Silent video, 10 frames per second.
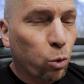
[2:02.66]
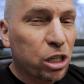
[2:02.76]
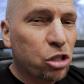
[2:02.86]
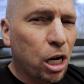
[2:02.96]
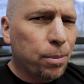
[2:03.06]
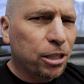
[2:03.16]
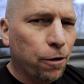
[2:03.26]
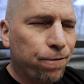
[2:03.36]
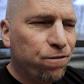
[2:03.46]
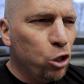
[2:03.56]
We're going to talk about
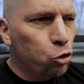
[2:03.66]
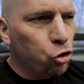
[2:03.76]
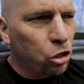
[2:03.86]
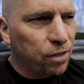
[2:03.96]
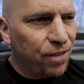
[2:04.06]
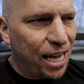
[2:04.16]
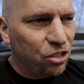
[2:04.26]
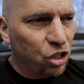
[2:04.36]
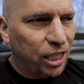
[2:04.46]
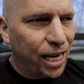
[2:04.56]
the future of
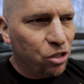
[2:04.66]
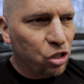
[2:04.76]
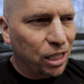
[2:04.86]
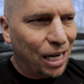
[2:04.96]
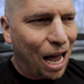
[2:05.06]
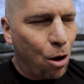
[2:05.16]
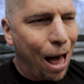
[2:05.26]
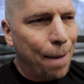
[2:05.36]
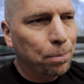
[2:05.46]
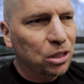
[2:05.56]
education and how
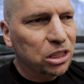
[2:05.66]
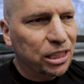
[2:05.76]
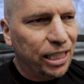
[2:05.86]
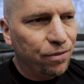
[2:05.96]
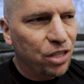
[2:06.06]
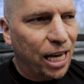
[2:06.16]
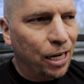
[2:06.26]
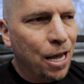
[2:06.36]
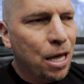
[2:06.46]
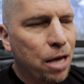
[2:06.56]
I believe
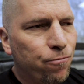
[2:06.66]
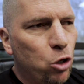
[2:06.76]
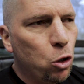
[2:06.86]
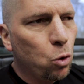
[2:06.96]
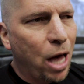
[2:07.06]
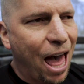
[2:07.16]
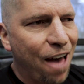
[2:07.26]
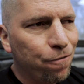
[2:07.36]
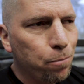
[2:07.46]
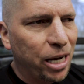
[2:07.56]
that if you
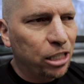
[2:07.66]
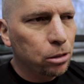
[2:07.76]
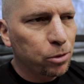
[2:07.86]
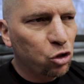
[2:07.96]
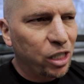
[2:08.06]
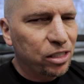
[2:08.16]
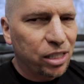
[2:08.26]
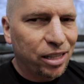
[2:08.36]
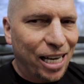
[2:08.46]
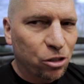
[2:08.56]
have manual machines
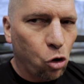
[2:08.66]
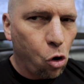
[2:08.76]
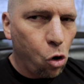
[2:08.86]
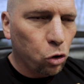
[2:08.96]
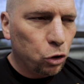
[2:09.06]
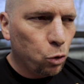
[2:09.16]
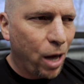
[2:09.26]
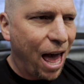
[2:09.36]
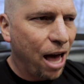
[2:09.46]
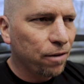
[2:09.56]
and that's all you
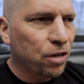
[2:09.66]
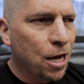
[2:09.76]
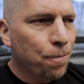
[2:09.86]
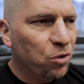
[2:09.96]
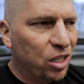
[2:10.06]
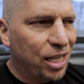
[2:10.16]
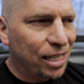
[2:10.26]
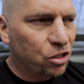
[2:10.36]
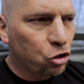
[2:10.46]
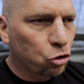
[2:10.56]
have, then
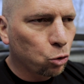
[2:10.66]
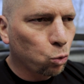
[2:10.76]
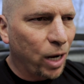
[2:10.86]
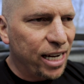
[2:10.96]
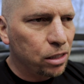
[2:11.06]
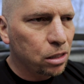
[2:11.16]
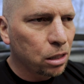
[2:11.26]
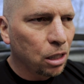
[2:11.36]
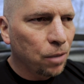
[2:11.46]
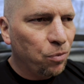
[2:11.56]
that's great,
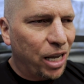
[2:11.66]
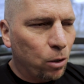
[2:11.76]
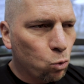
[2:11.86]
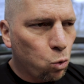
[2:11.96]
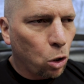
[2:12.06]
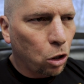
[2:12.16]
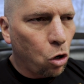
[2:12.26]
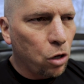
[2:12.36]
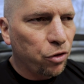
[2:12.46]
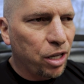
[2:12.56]
and work
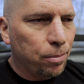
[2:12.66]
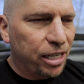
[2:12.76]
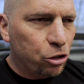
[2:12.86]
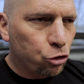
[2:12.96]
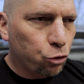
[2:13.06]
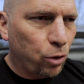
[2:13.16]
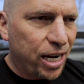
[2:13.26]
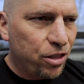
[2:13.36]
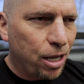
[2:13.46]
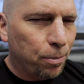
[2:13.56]
on them and
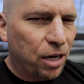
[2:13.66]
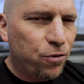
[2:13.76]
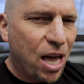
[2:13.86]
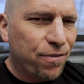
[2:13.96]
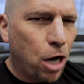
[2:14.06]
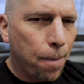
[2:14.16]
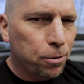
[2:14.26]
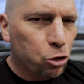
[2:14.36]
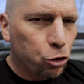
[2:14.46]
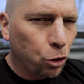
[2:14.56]
train them. But if you have an
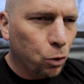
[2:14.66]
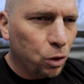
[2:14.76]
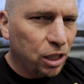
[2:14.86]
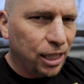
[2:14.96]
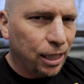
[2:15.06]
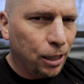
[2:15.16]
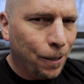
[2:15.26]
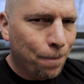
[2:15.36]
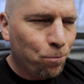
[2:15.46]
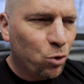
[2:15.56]

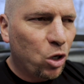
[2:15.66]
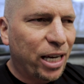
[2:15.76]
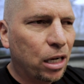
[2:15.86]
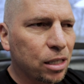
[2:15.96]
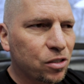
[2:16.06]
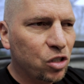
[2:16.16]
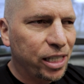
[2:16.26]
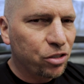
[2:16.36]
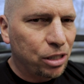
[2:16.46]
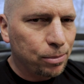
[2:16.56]
opportunity to get on a
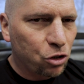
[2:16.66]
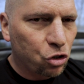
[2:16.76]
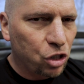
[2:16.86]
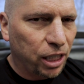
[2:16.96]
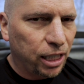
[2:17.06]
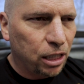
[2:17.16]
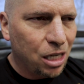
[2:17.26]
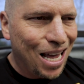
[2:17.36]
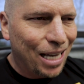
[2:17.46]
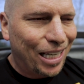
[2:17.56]
CNC
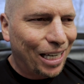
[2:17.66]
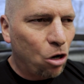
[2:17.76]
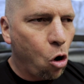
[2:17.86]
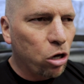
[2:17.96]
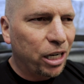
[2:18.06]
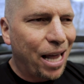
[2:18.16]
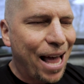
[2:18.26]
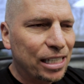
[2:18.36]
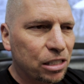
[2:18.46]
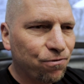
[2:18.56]
machine, get on it
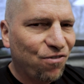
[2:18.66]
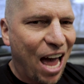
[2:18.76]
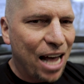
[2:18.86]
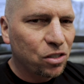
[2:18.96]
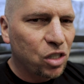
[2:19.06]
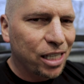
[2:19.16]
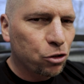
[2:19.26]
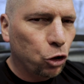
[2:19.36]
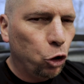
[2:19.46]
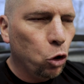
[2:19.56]
as fast
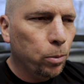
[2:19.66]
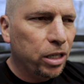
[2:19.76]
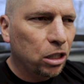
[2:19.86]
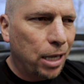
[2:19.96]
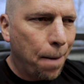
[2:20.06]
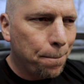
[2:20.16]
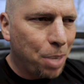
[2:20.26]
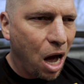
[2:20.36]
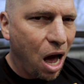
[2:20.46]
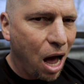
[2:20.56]
as humanly
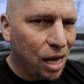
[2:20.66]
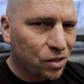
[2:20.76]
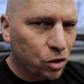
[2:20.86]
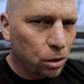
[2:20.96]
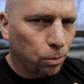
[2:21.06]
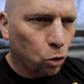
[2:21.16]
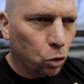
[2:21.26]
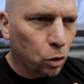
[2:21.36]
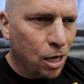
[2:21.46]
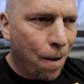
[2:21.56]

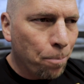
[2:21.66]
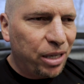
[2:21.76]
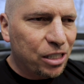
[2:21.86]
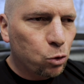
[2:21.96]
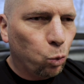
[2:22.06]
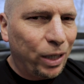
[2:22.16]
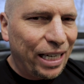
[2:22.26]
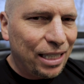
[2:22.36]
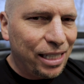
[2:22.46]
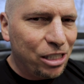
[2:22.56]
possible, because
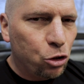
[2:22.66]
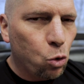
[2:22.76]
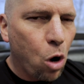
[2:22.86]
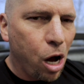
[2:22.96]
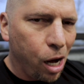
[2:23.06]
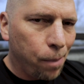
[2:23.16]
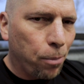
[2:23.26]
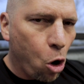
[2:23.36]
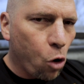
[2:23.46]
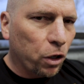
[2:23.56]
we need to
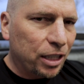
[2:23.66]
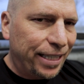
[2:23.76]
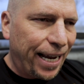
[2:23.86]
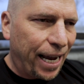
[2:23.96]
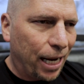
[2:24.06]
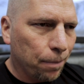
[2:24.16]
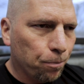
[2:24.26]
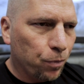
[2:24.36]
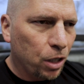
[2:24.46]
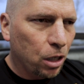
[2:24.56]
up our
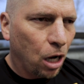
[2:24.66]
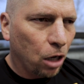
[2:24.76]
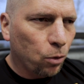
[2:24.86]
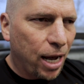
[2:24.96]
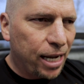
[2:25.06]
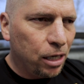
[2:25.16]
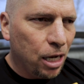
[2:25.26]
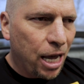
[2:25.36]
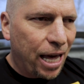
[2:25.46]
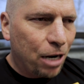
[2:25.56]
game. All right?
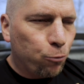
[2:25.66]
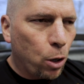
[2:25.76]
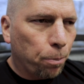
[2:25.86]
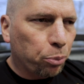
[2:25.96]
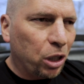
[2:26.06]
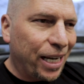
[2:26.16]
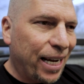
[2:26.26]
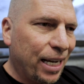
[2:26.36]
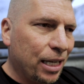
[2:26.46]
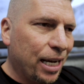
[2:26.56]
And if we're
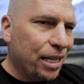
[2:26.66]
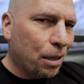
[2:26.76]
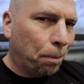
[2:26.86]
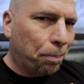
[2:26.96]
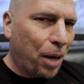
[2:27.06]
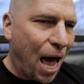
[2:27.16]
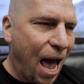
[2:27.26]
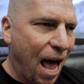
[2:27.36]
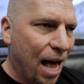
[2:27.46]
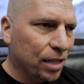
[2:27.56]
playing in the
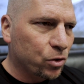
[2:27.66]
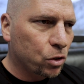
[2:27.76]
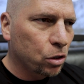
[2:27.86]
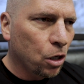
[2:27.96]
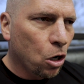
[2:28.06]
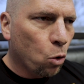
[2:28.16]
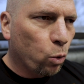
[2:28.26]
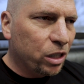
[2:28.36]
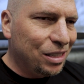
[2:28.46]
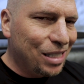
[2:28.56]
past,
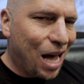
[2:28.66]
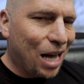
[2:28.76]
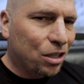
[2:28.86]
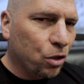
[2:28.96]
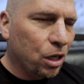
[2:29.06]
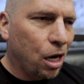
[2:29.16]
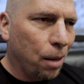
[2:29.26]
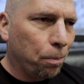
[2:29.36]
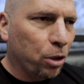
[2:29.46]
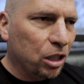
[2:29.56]
we're not gonna
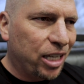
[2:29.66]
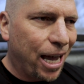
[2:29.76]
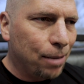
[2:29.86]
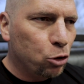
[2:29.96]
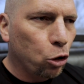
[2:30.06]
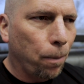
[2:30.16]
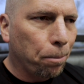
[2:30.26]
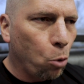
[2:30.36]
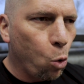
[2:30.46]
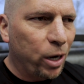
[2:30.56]
up our game to the
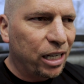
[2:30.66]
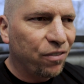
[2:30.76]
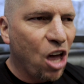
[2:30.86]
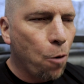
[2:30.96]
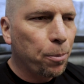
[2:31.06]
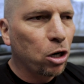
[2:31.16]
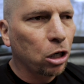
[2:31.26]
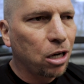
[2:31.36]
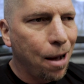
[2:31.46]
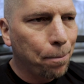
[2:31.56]
point of helping
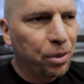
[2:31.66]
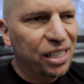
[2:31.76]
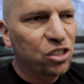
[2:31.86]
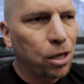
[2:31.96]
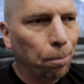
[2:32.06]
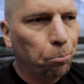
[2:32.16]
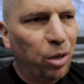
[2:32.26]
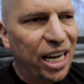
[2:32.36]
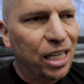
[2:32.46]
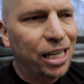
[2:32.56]
our companies
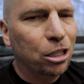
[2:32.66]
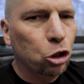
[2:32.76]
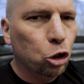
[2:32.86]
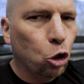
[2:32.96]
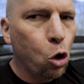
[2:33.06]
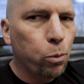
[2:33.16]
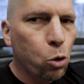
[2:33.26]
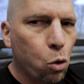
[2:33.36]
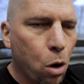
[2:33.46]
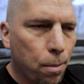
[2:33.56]
compete in a
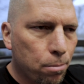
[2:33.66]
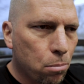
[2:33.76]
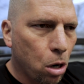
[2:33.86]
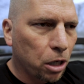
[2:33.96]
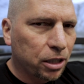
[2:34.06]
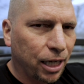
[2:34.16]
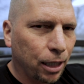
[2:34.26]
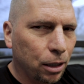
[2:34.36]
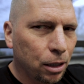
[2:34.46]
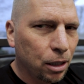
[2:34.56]
global market.